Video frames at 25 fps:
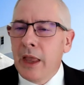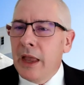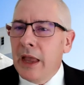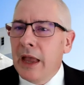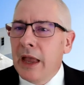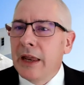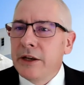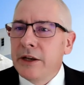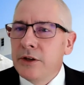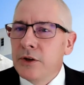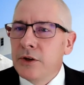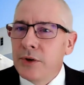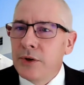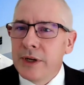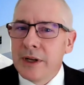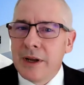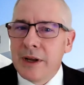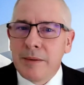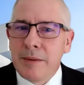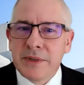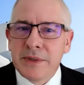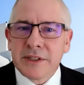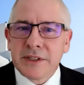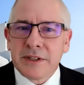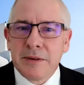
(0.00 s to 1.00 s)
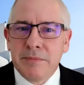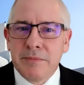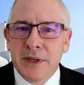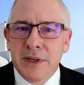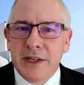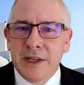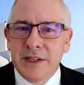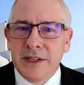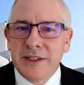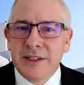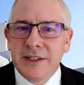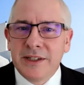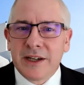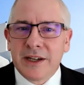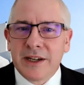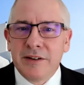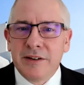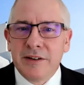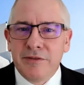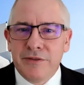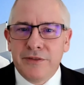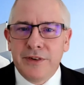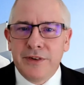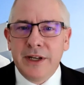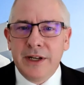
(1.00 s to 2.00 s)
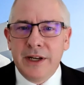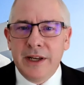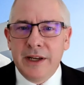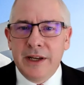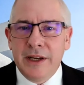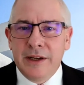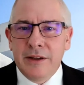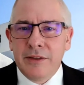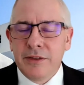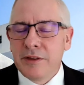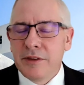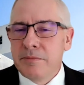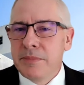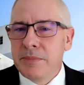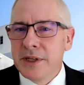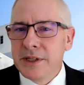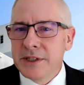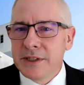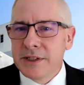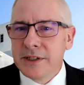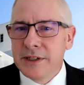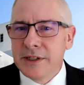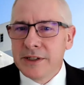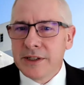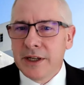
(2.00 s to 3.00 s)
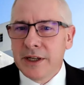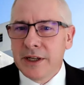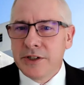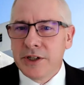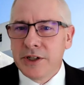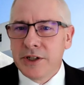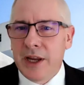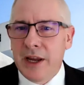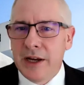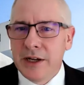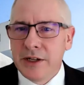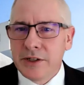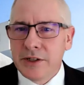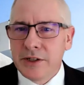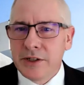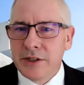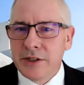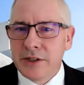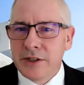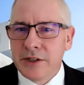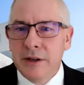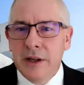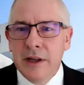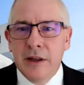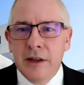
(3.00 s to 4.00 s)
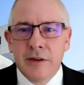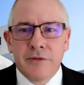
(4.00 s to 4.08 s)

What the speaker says: And UNM is committed to convening the business, education,